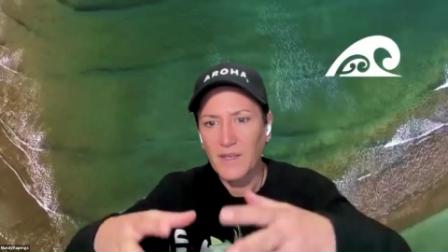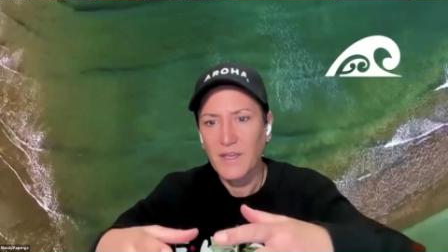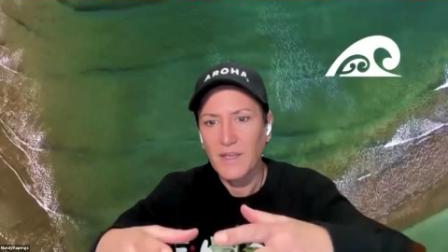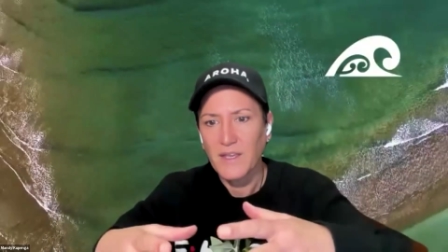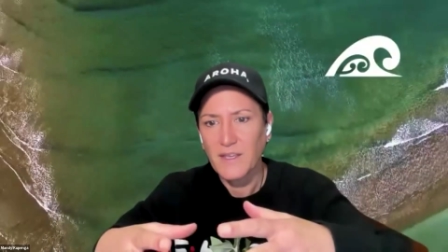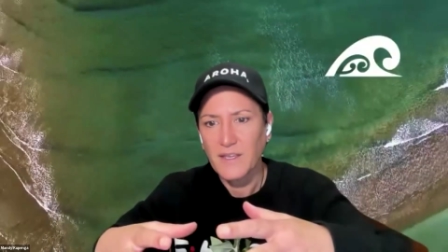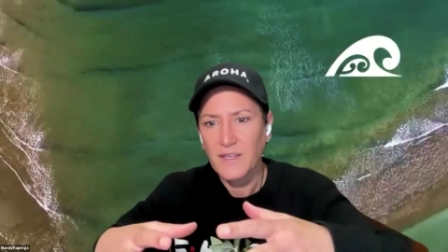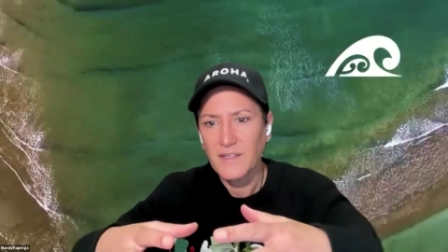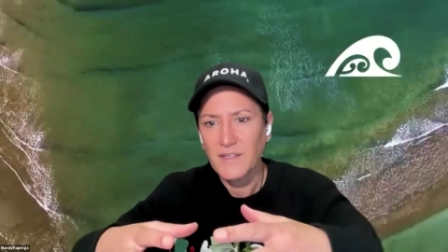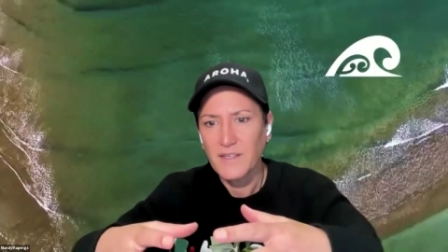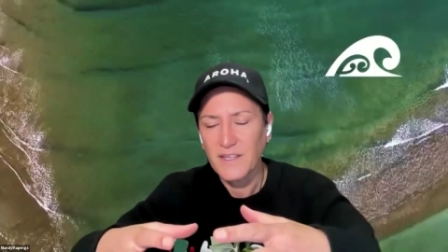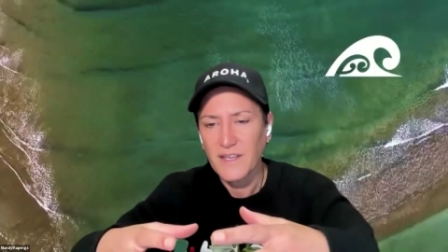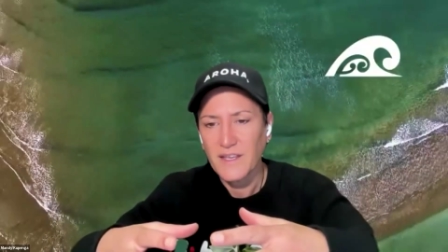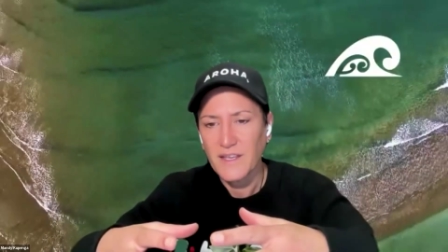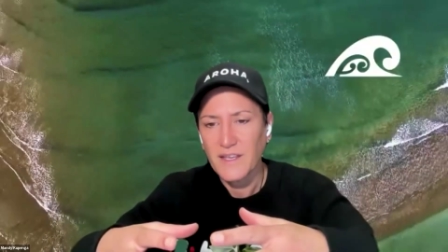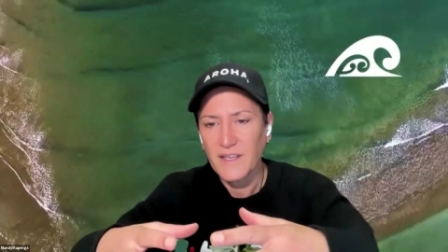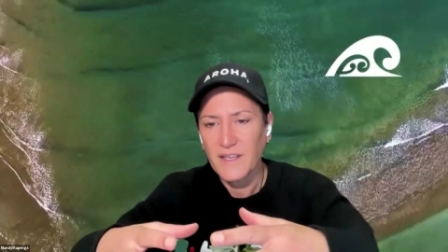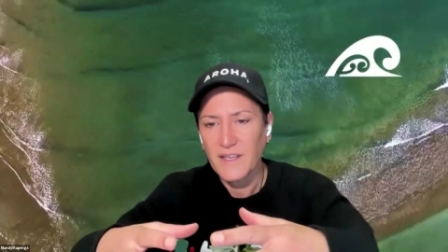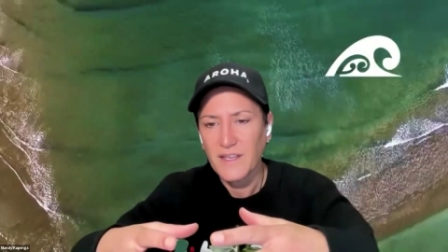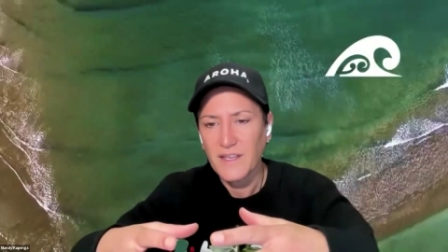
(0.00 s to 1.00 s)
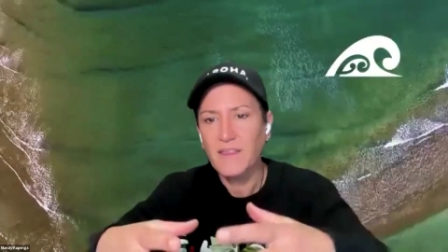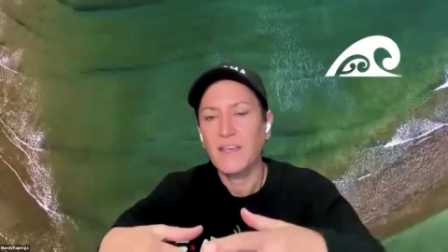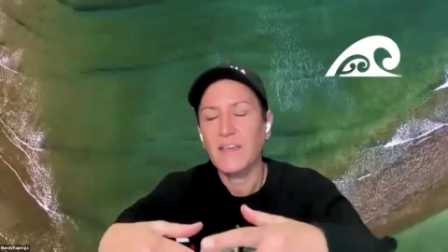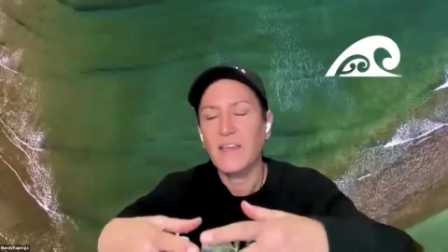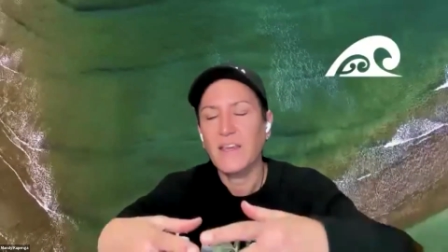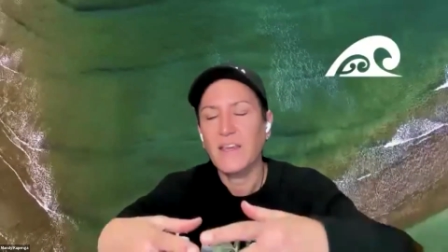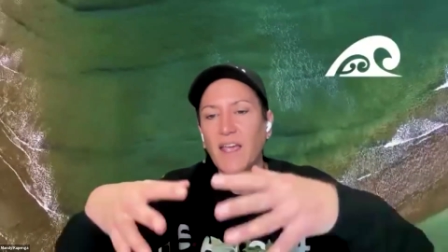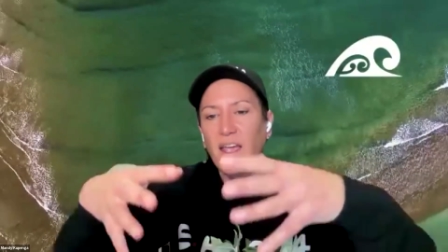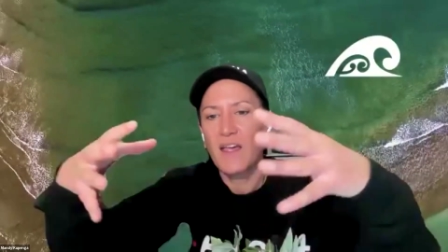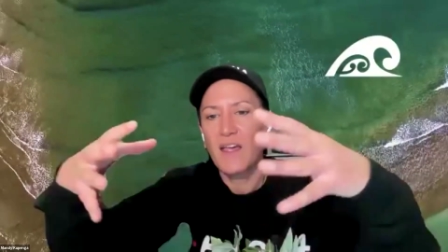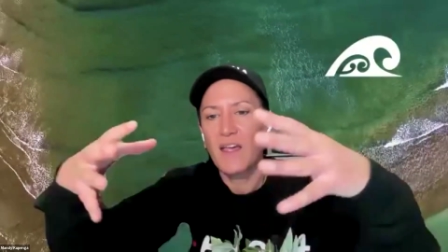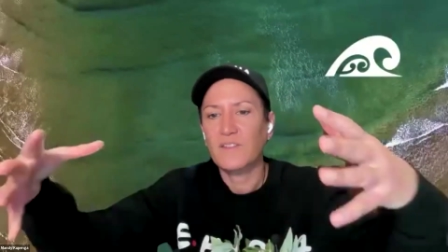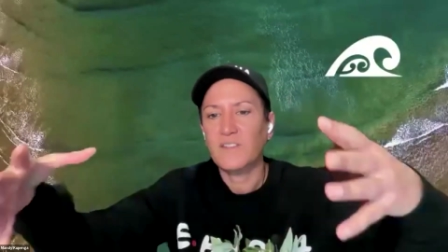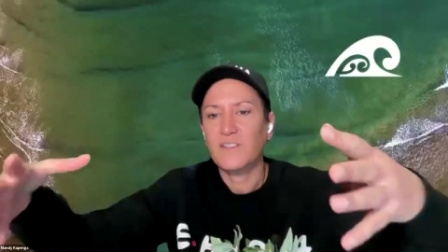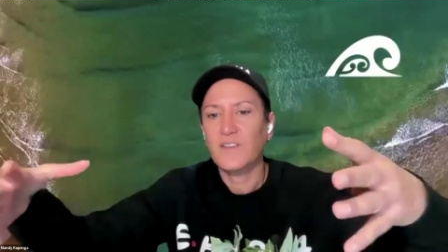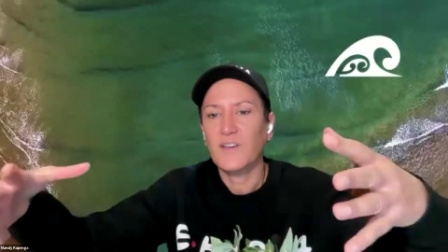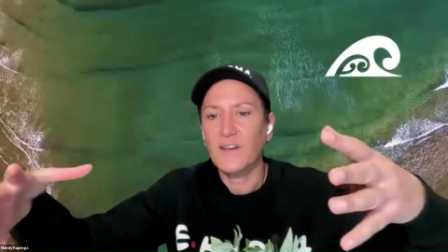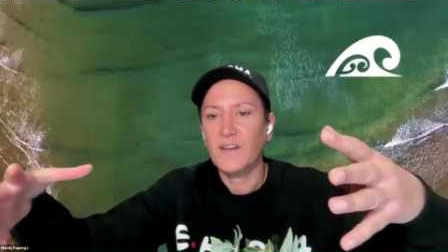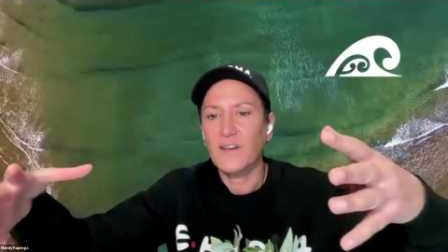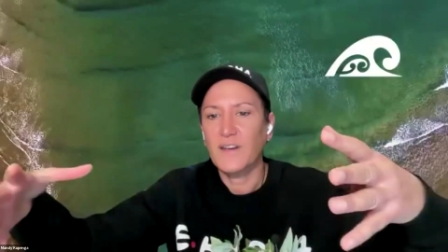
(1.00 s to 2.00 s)
the EEZ, and then
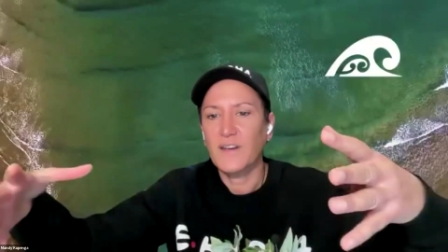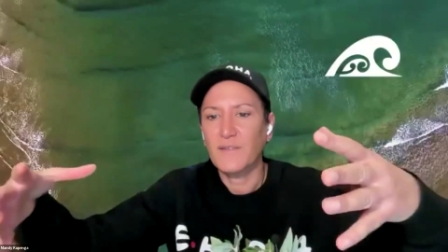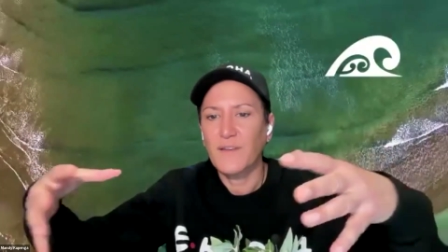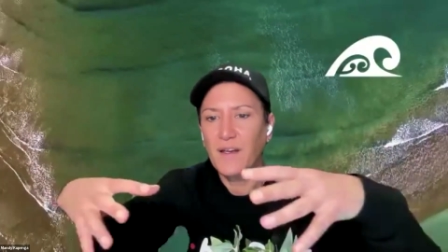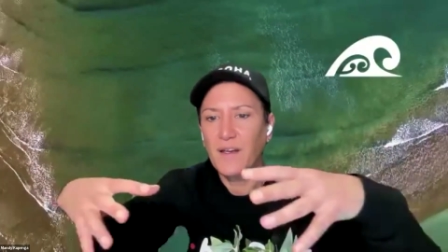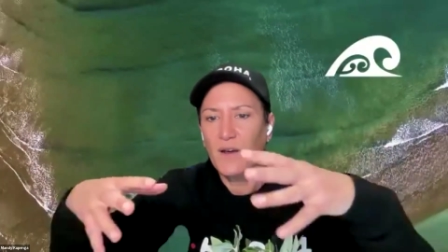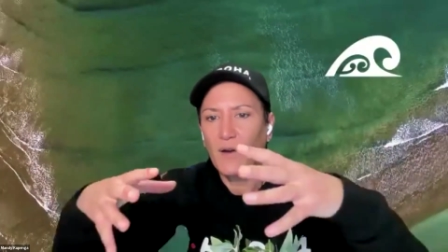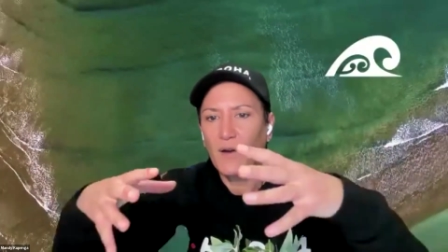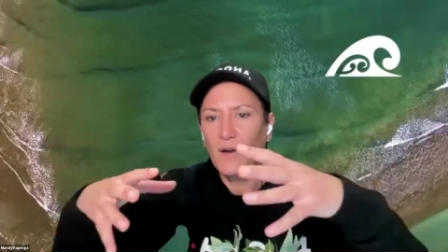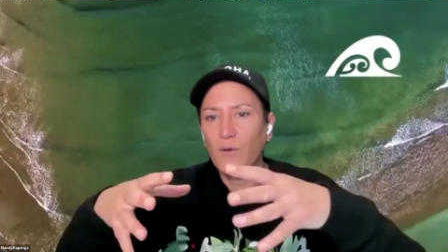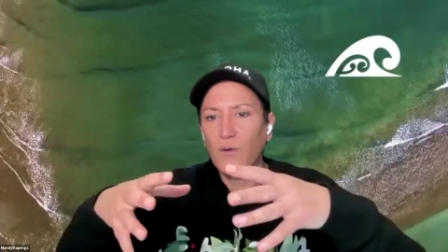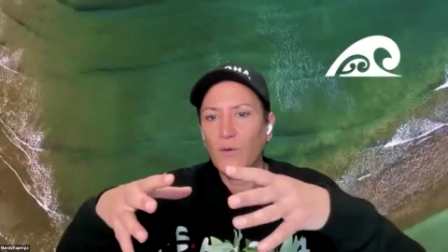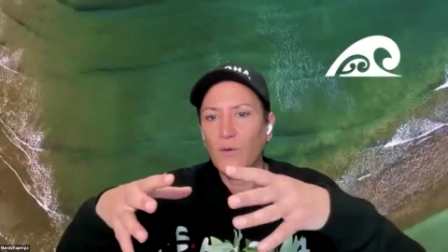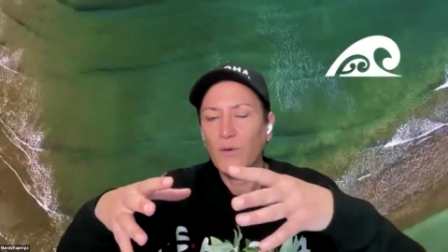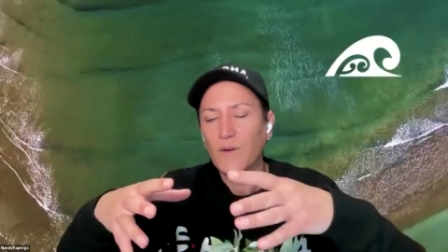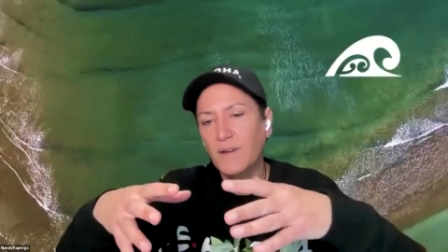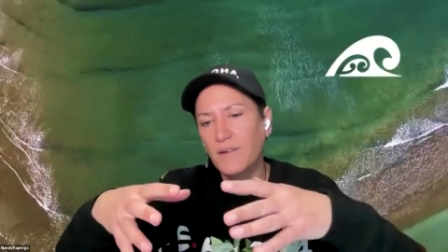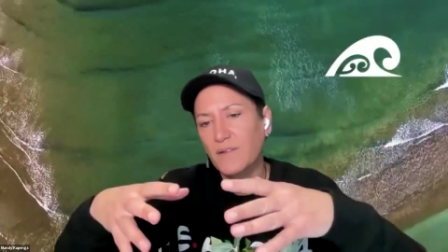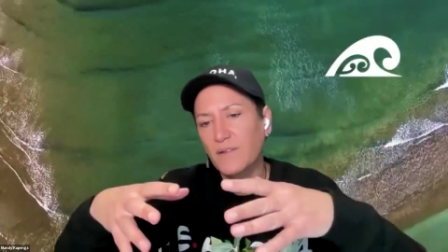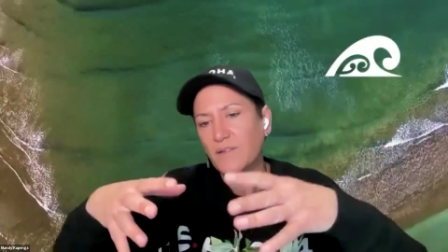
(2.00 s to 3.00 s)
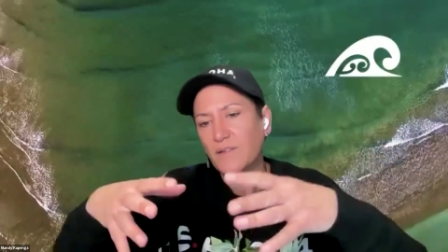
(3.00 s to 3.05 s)
outside of our